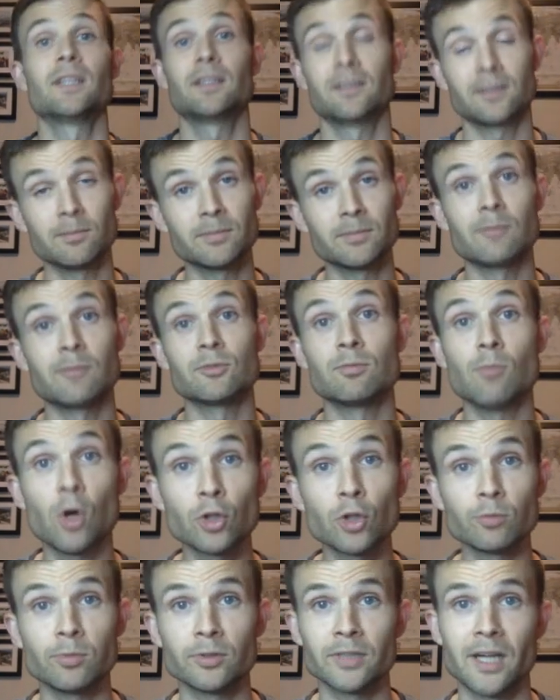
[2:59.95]
sometimes
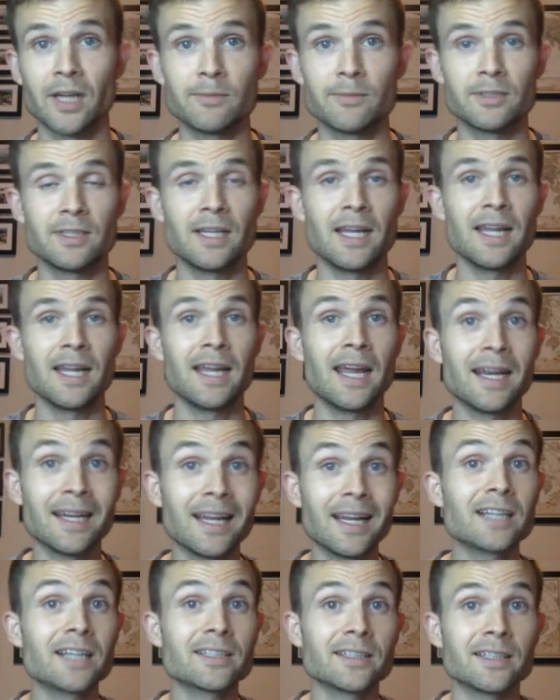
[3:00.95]
multiple times a day, and it
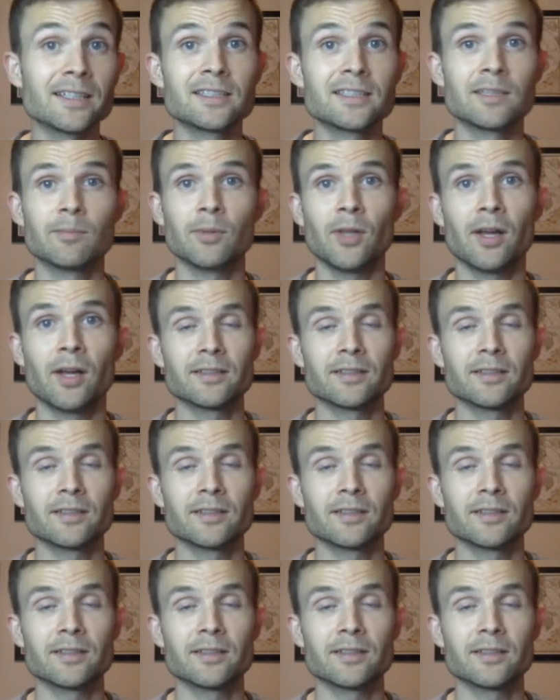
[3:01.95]
actually gets up a lot of